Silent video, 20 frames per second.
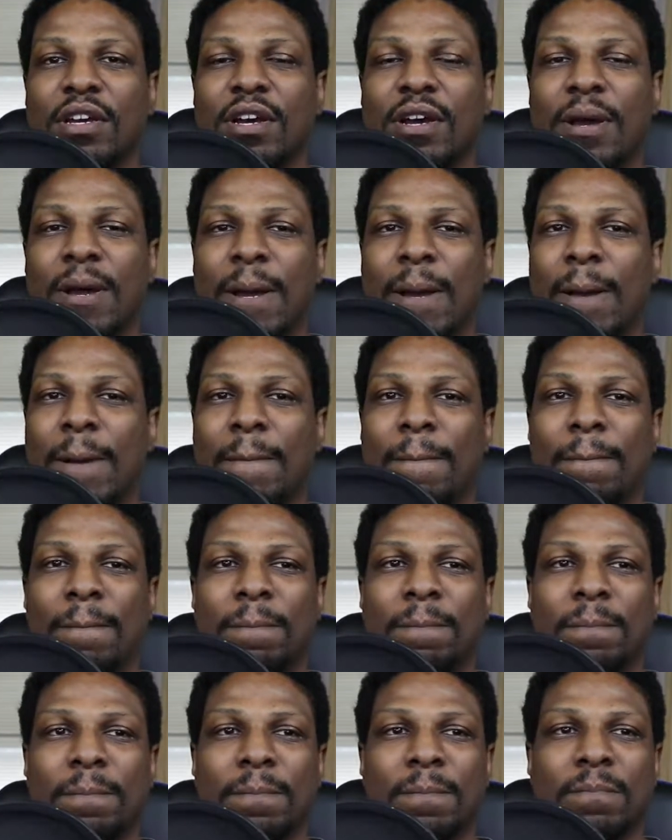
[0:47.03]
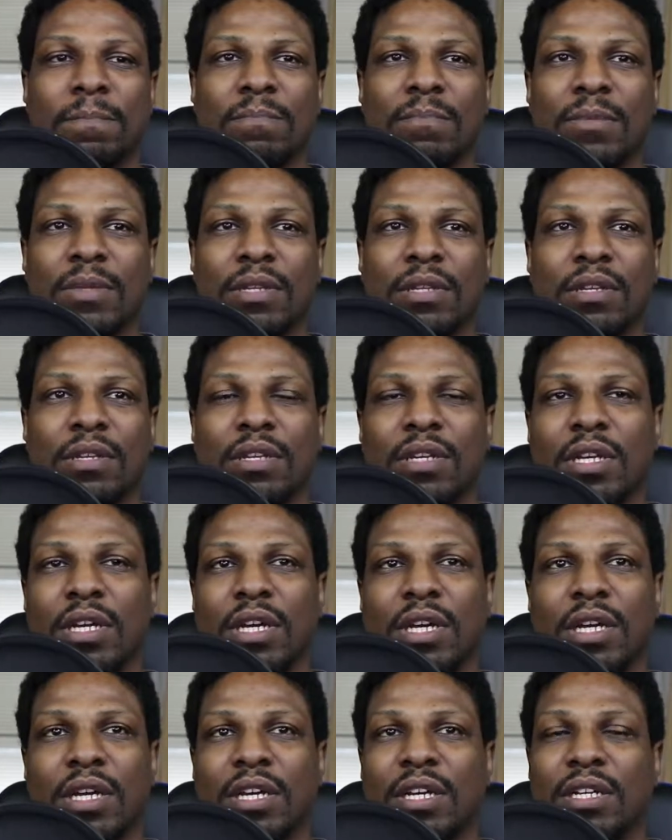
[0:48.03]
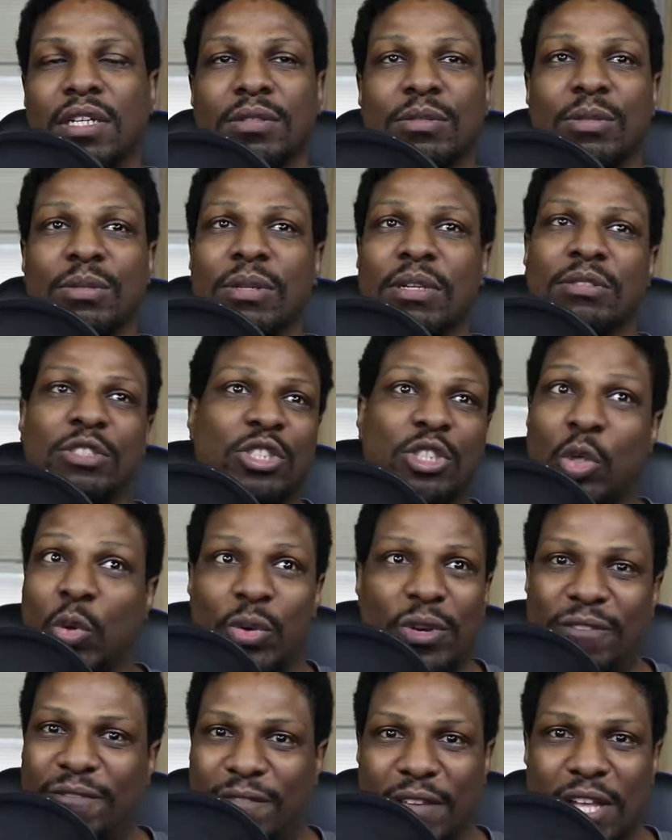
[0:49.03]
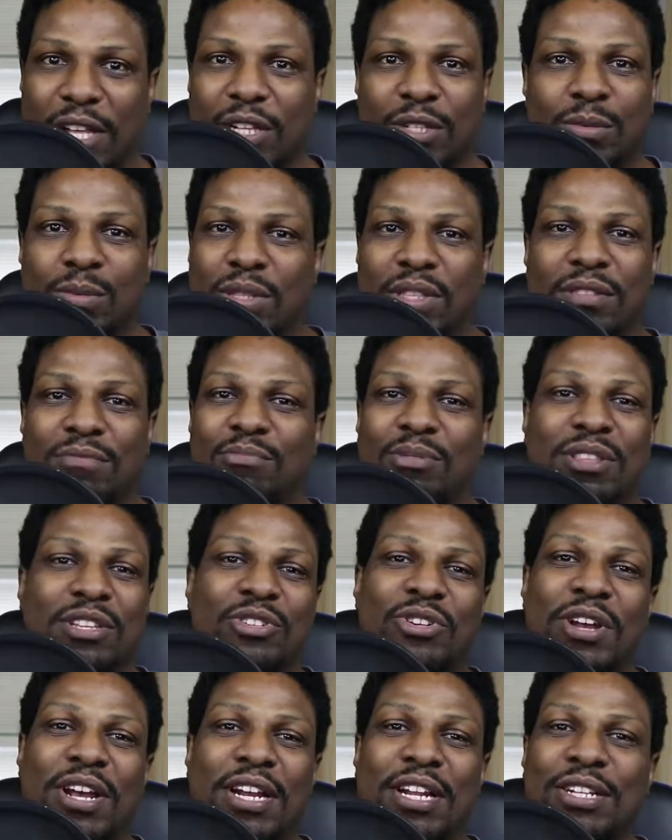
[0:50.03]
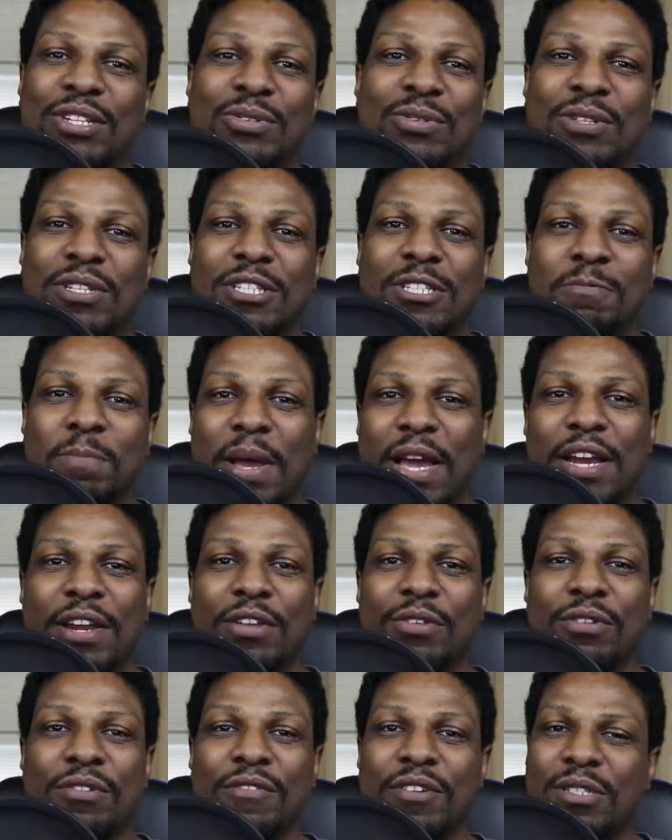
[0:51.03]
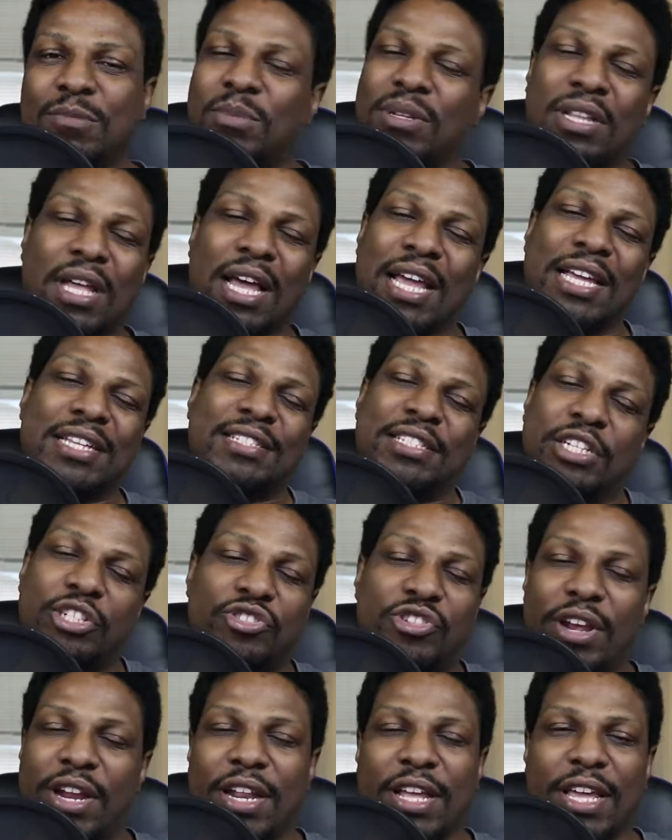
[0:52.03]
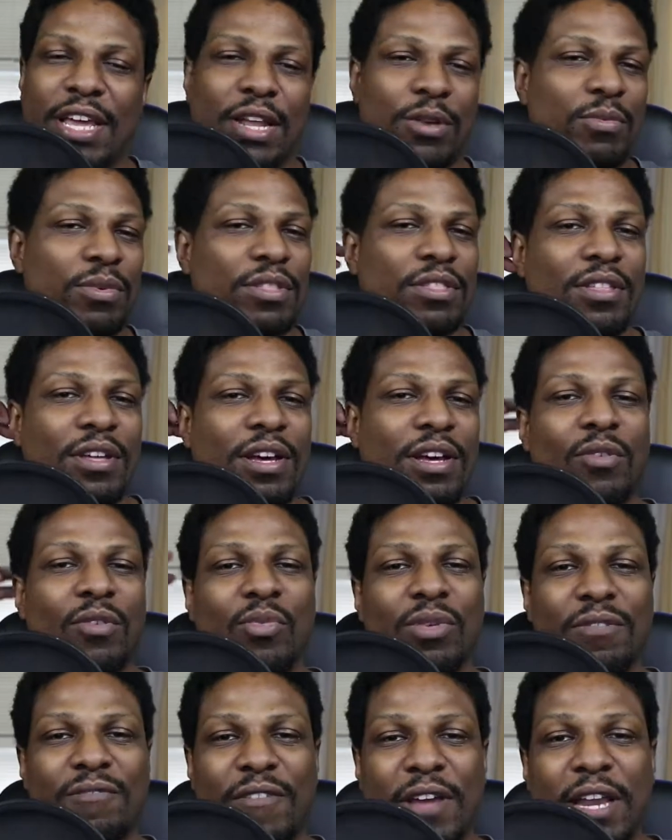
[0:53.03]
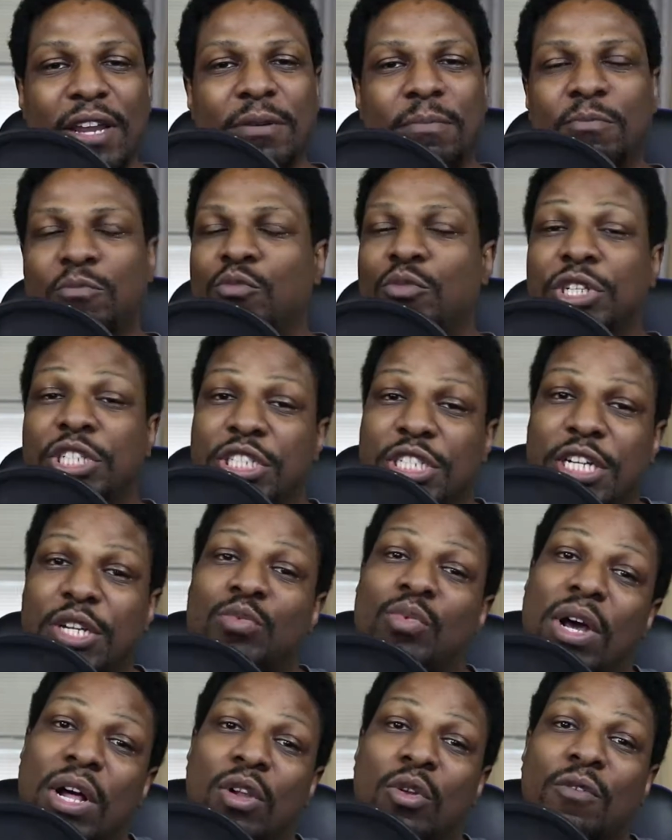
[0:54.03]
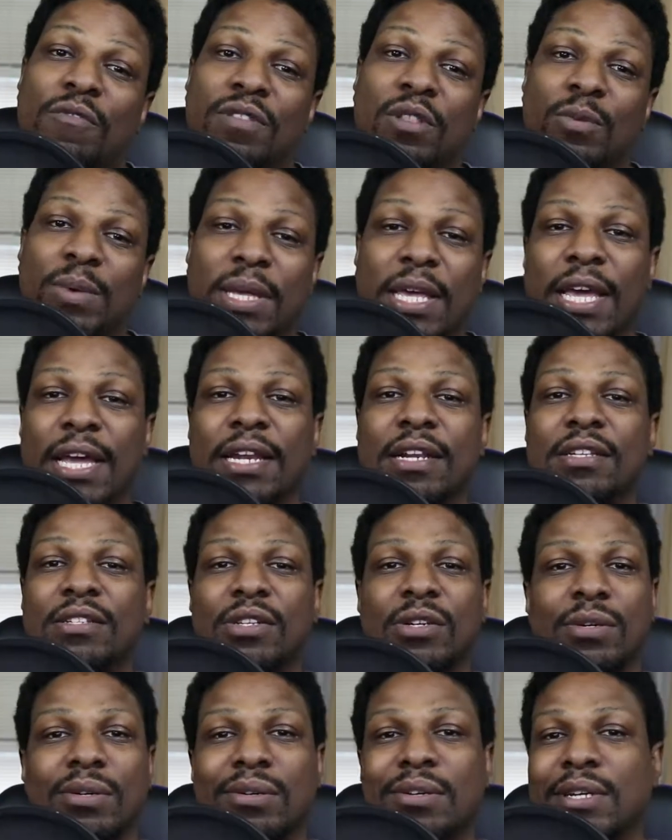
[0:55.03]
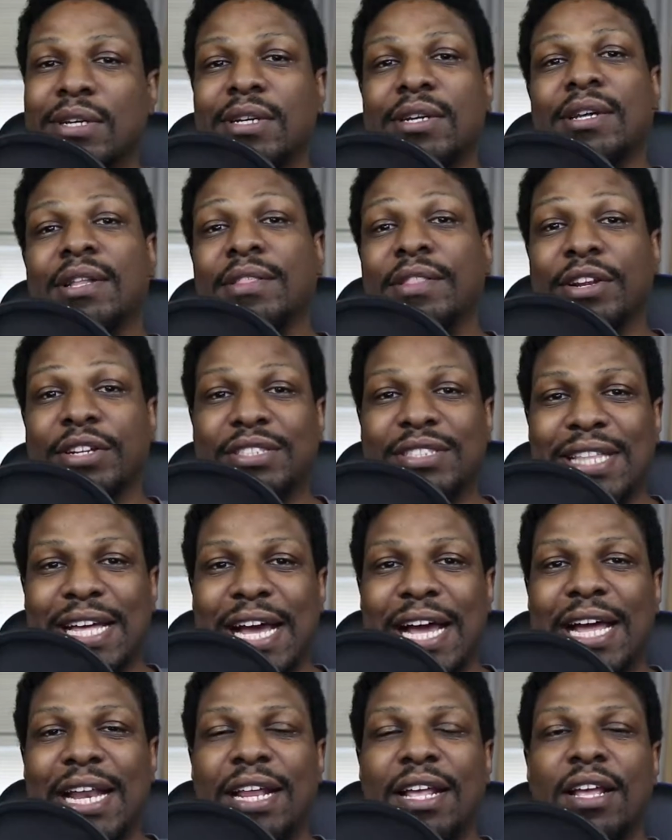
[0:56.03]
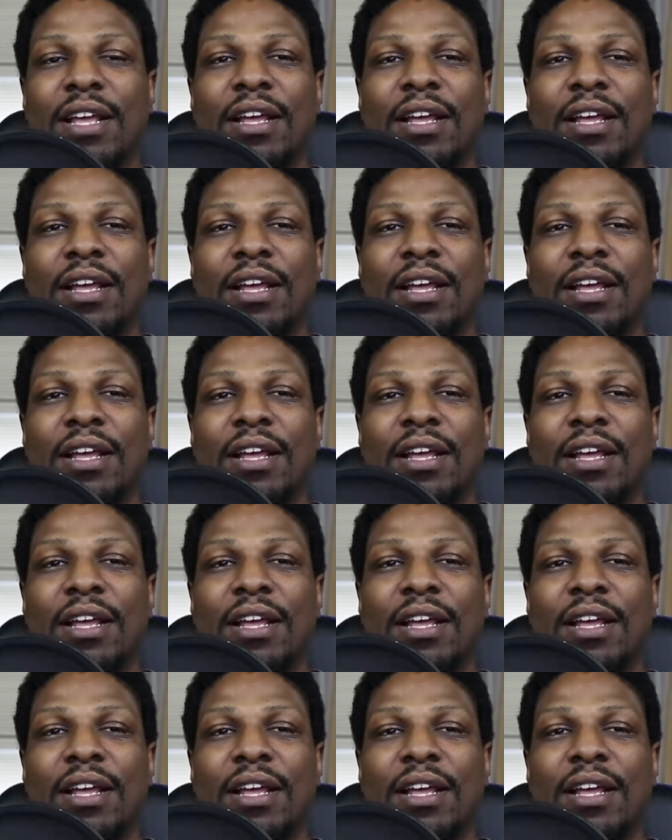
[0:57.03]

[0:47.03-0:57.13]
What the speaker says: Sony failed with trying to do the Spider Universe, but I guess they're trying again with Venom, which did well over the weekend. So there's that.